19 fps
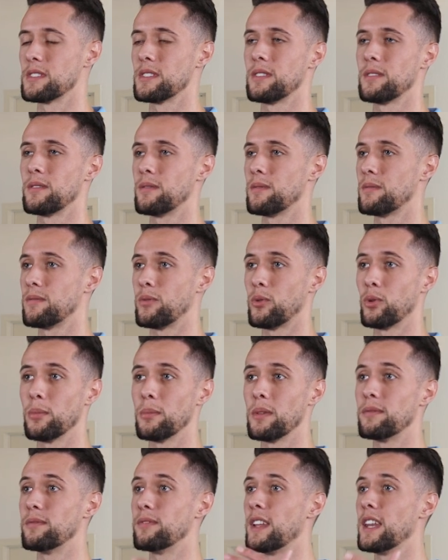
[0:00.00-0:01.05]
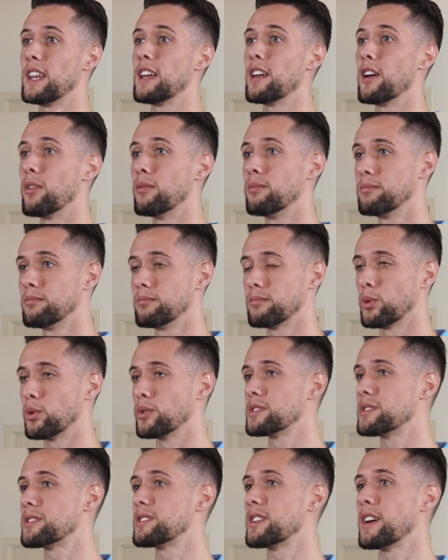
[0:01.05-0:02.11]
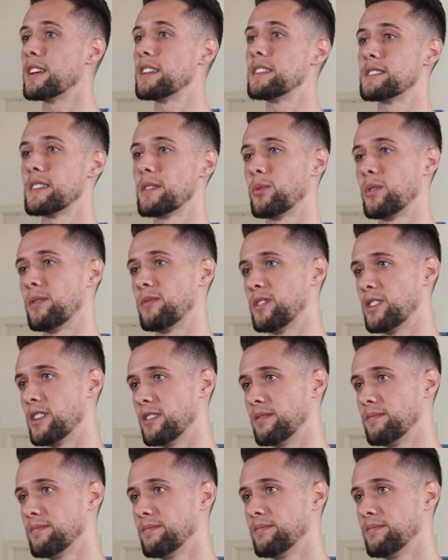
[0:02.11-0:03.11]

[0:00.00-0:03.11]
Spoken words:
in form of video or studies that we've done.